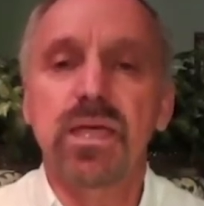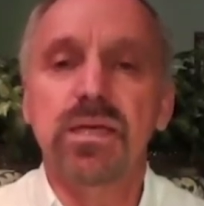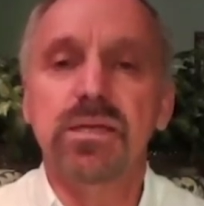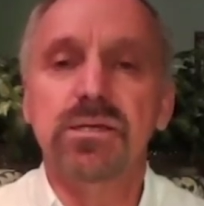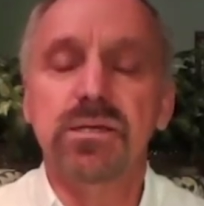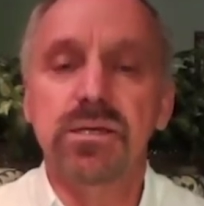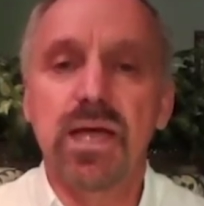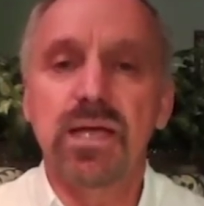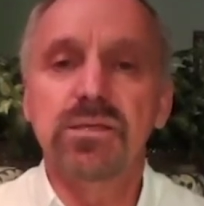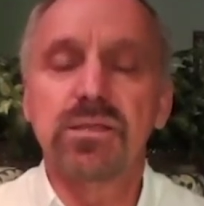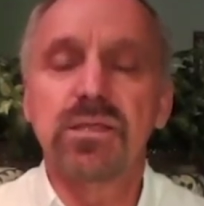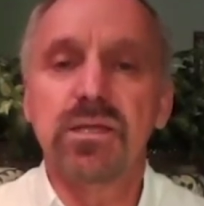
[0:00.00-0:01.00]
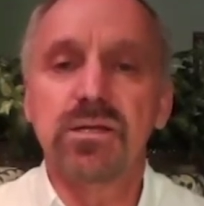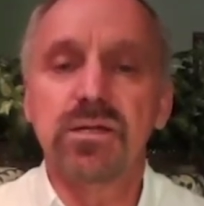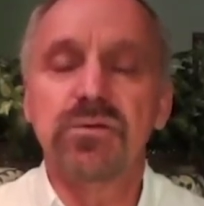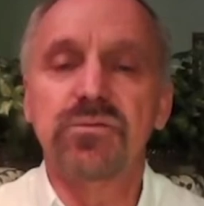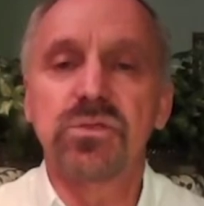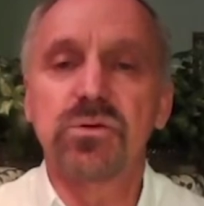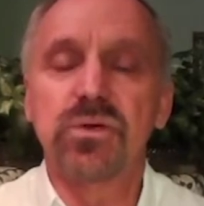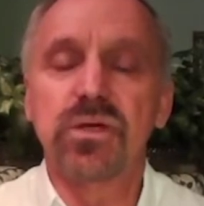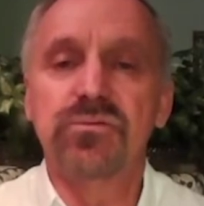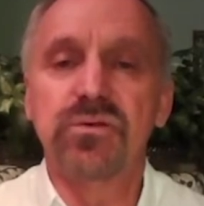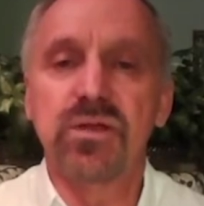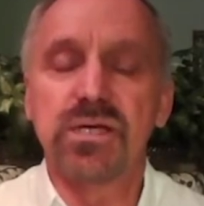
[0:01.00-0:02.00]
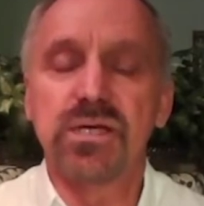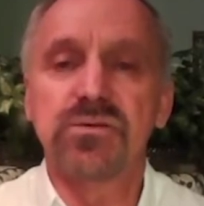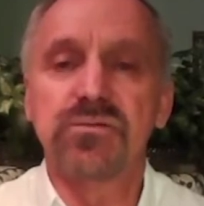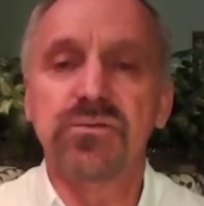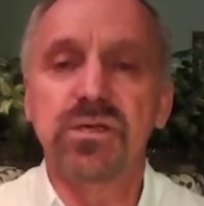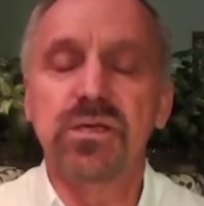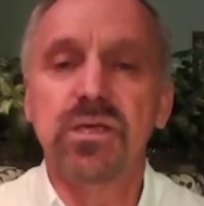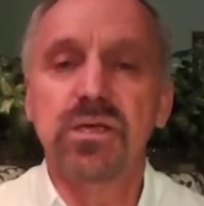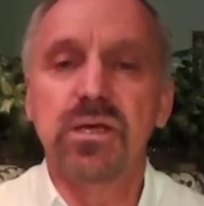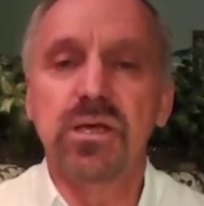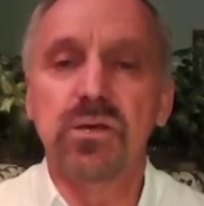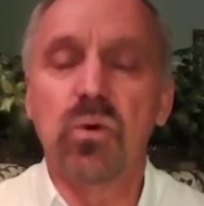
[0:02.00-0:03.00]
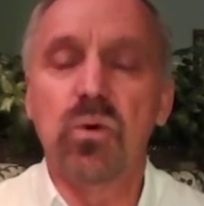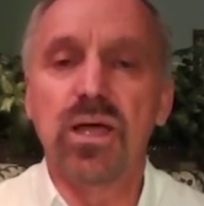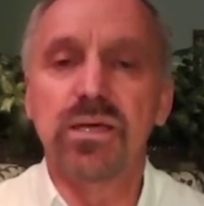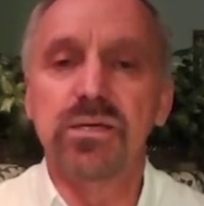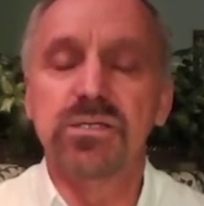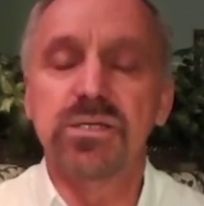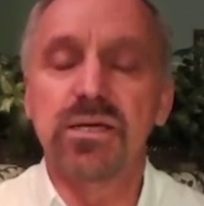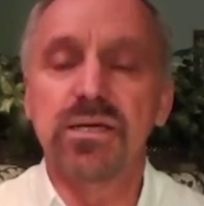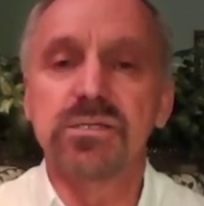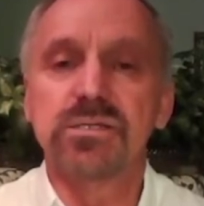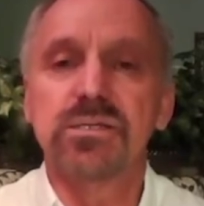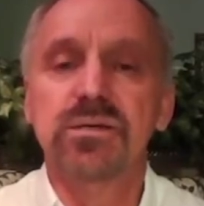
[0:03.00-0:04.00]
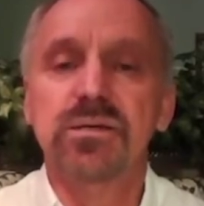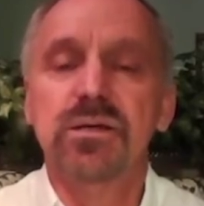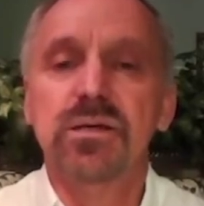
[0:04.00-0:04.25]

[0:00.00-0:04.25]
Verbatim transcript: and ninth and 11th grade philosophy at YHIS.